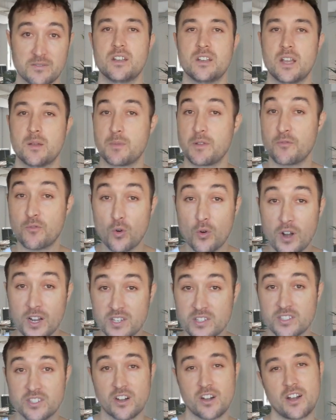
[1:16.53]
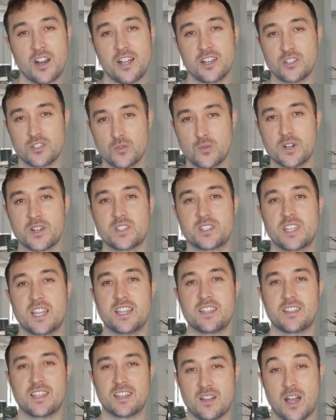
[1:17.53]
Now, before I start, I do want to
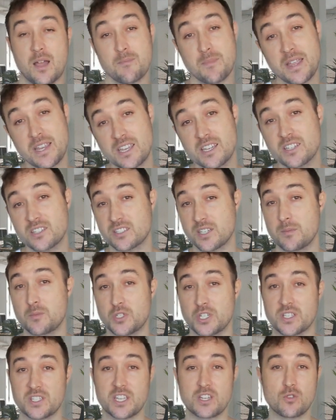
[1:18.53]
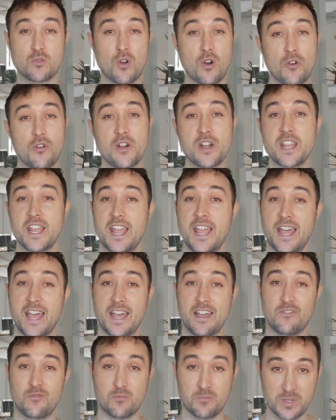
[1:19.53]
say that I'm making assumptions that you already
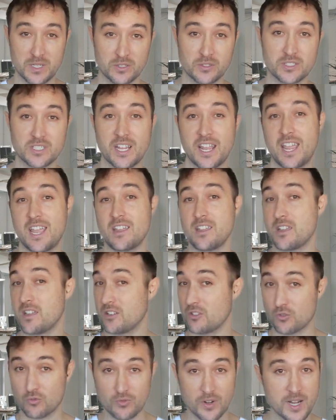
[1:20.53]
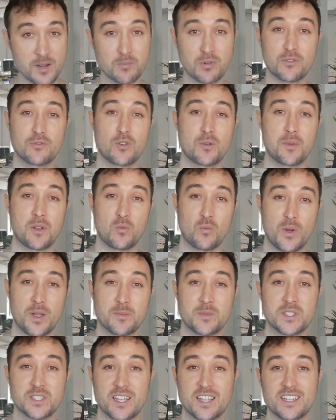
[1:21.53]
have built a great performing
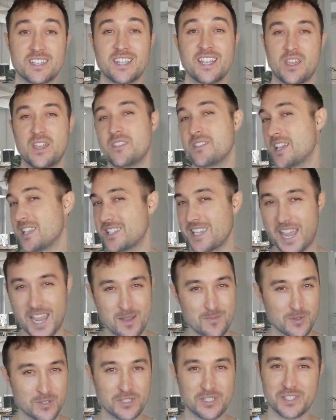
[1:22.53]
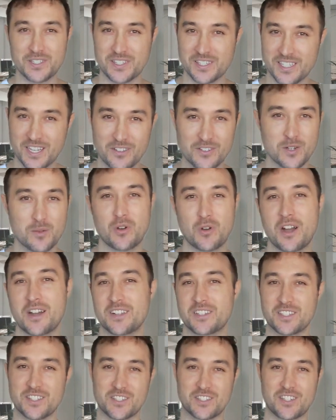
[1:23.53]
website that's able to sell your
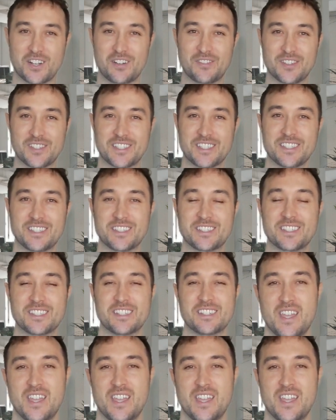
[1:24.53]
products and services,